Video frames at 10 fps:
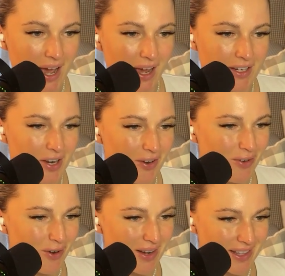I know
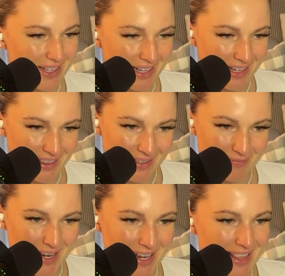if you're anything like
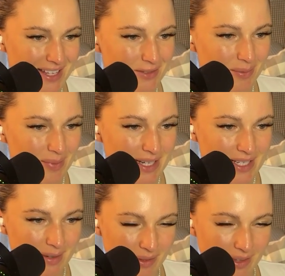me, this will be
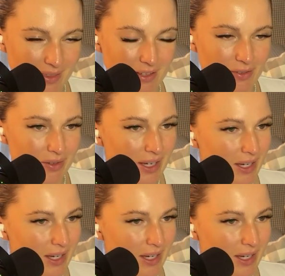something that you